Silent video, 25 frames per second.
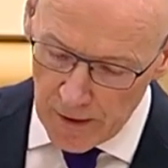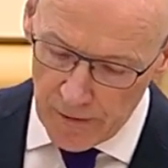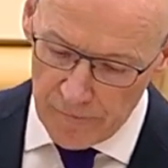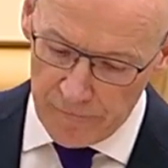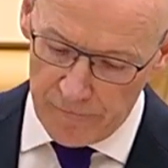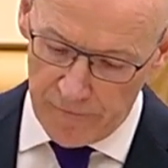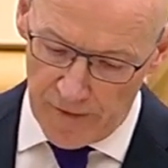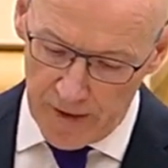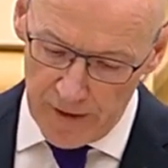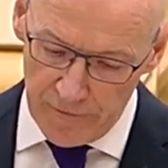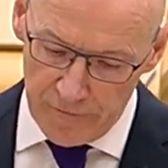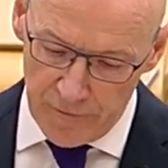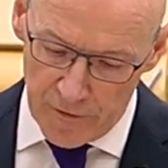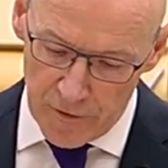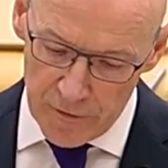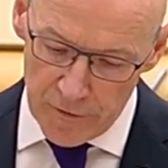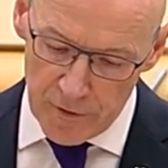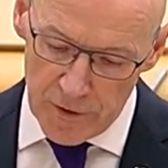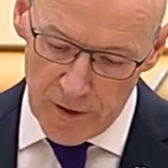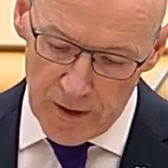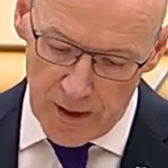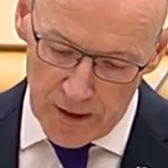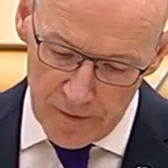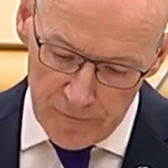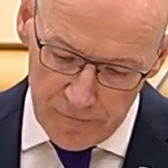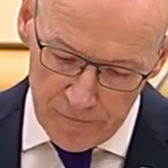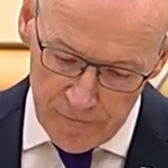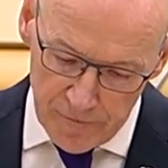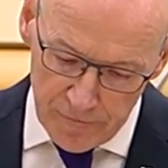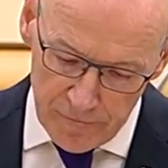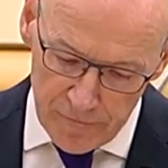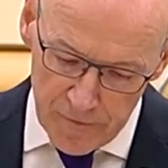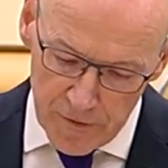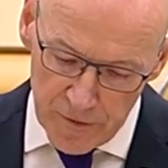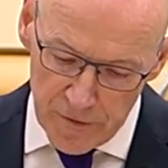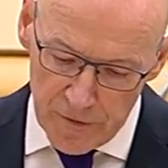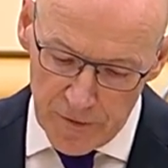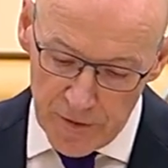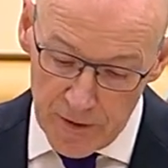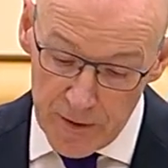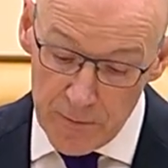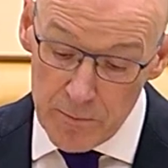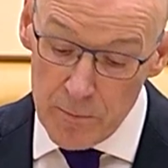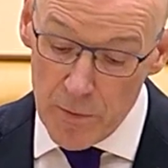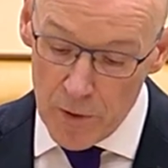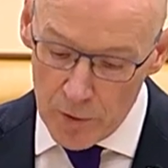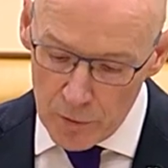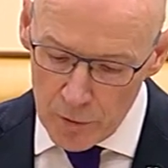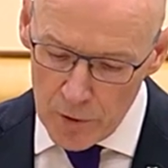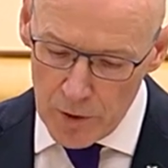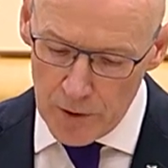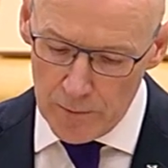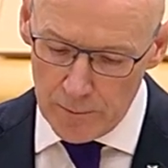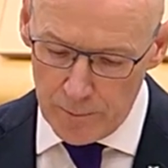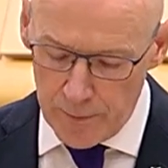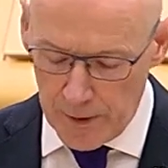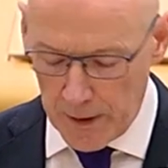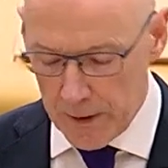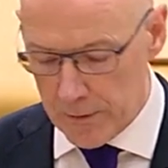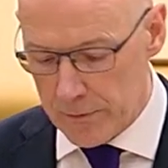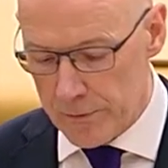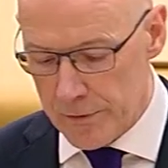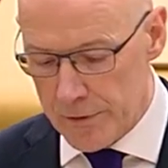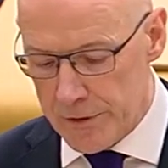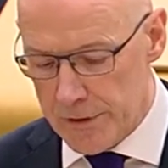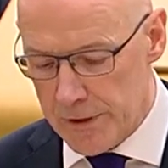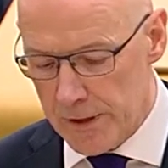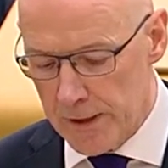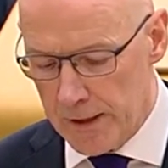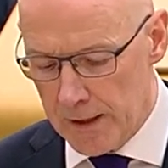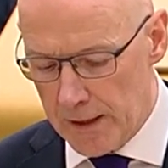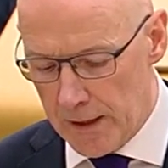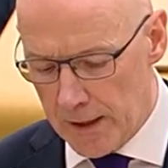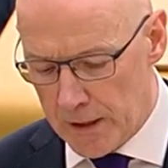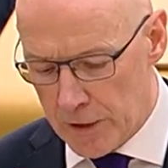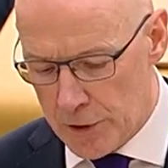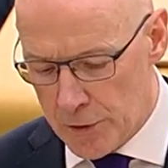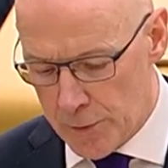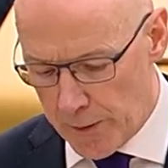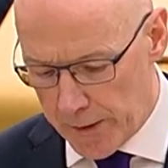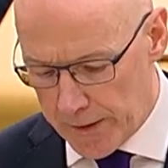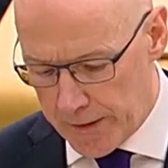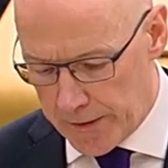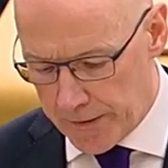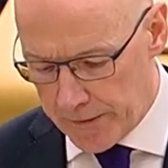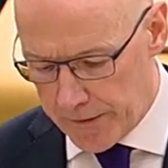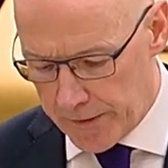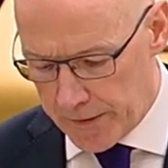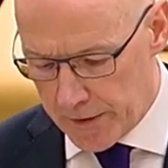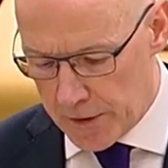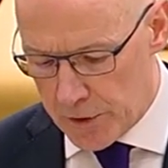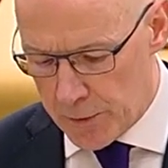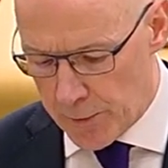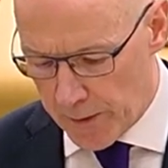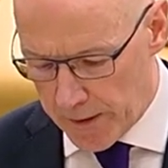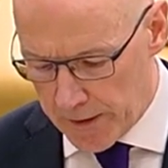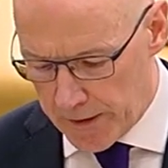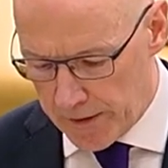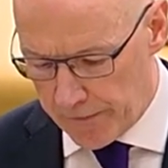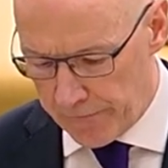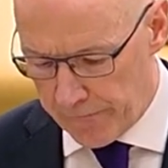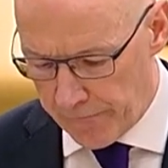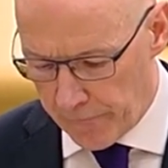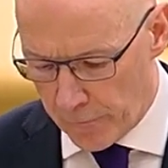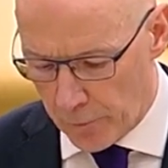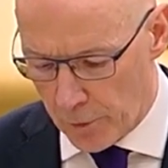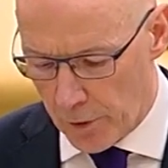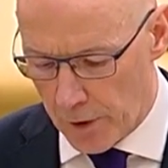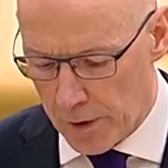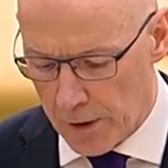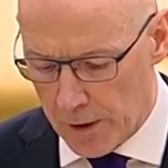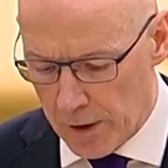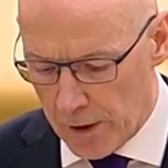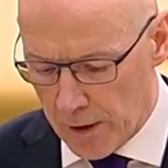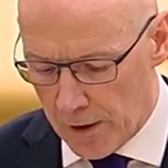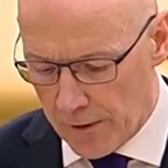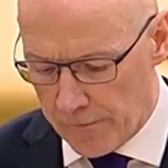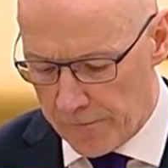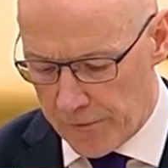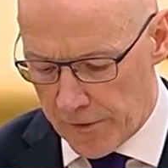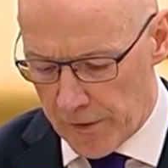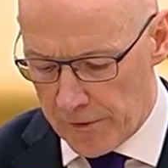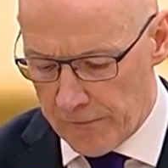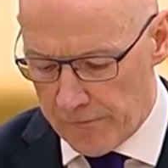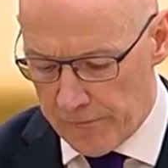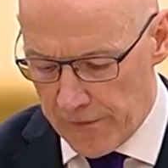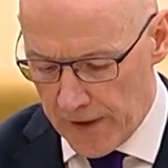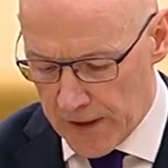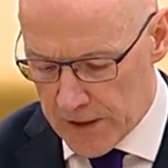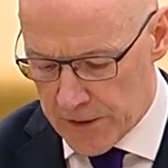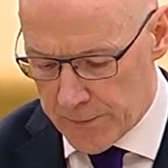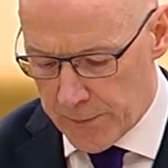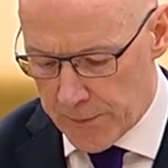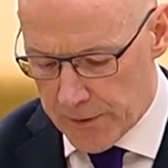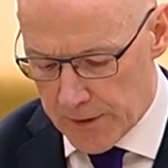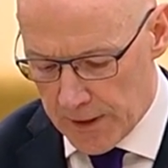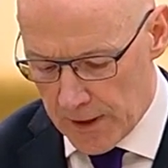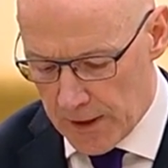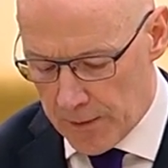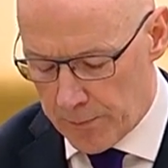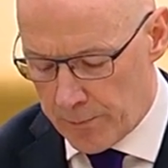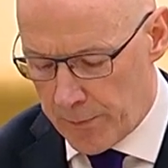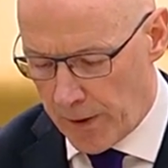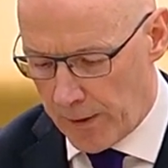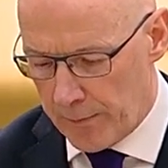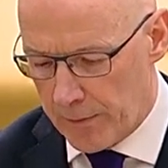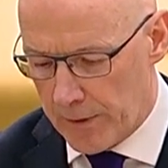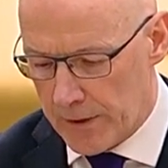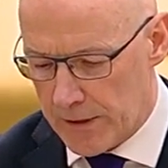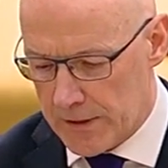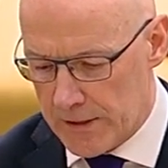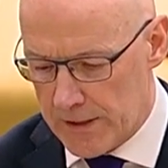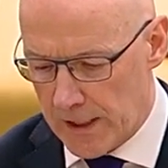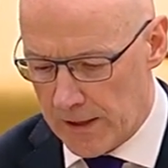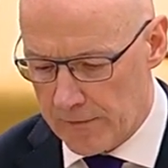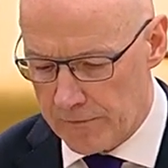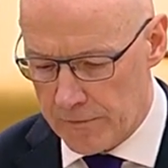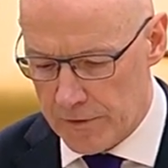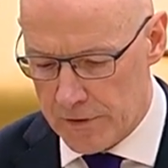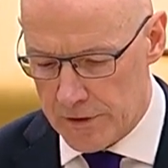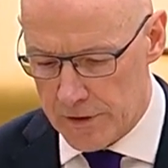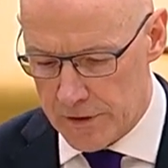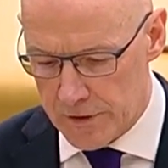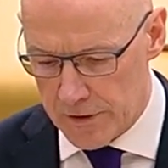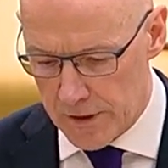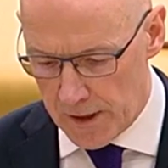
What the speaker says: £553 million in 2023-24 for investment in public services